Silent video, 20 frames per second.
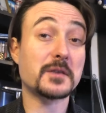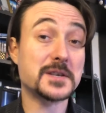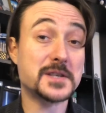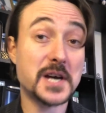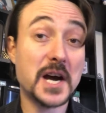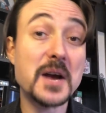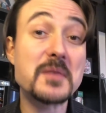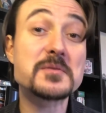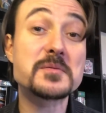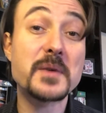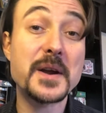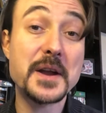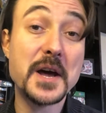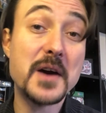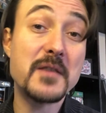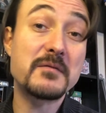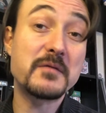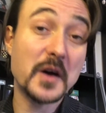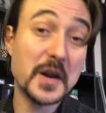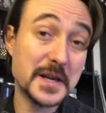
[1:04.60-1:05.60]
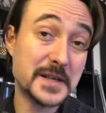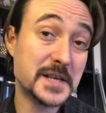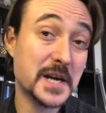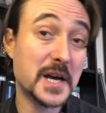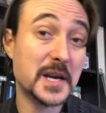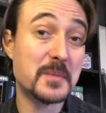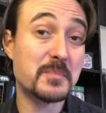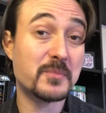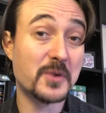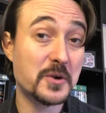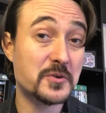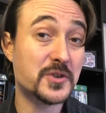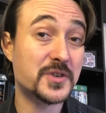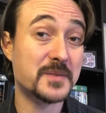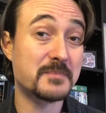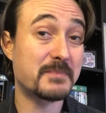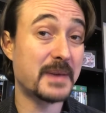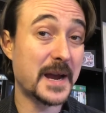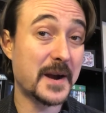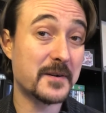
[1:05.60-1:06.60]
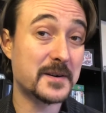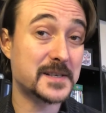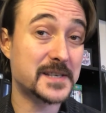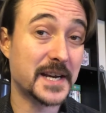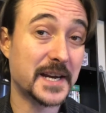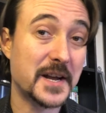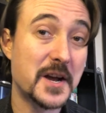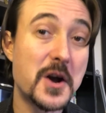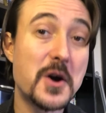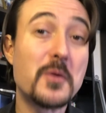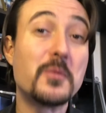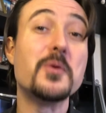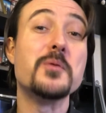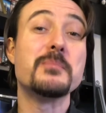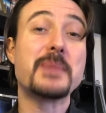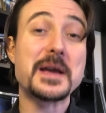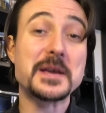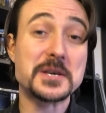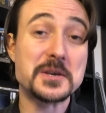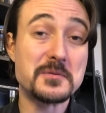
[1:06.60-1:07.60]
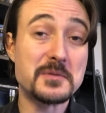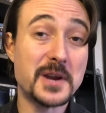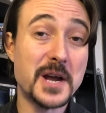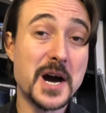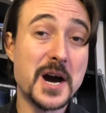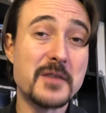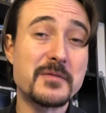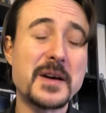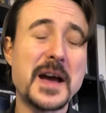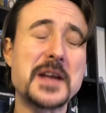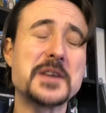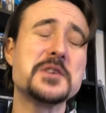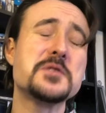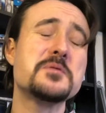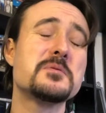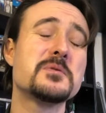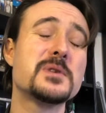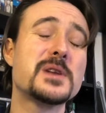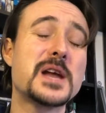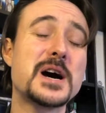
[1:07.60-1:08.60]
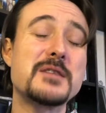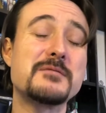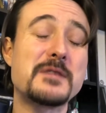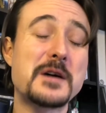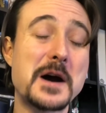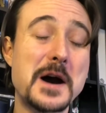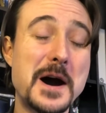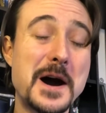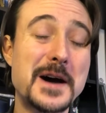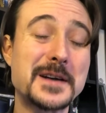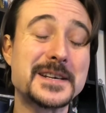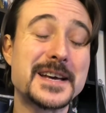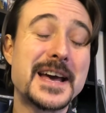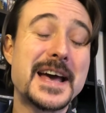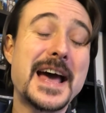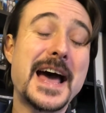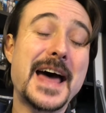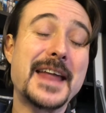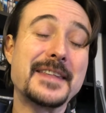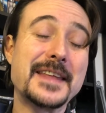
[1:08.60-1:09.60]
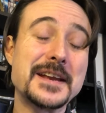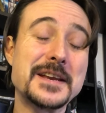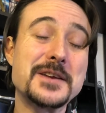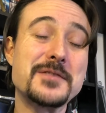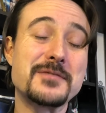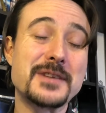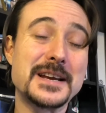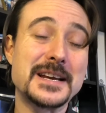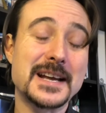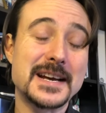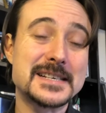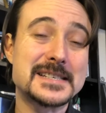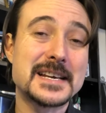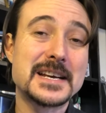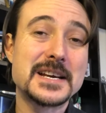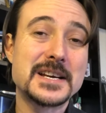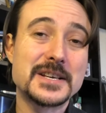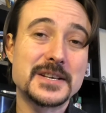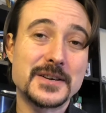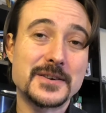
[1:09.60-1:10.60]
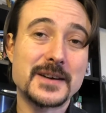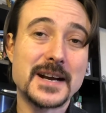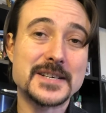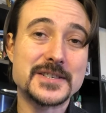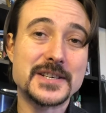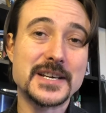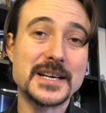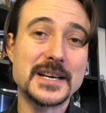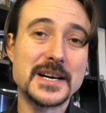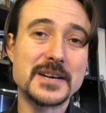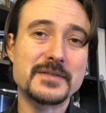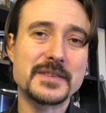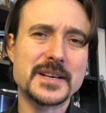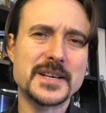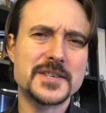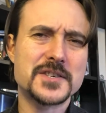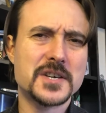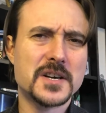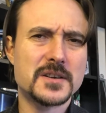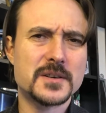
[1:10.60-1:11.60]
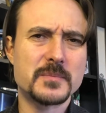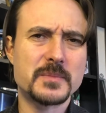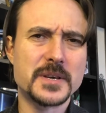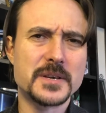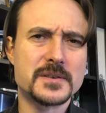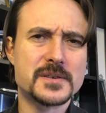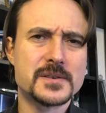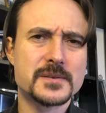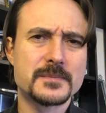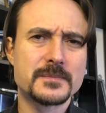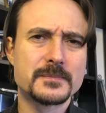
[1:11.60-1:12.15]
are times when her volatile approach to parenting will make you laugh, and you will laugh hard, and then you realise you're actually laughing at child abuse.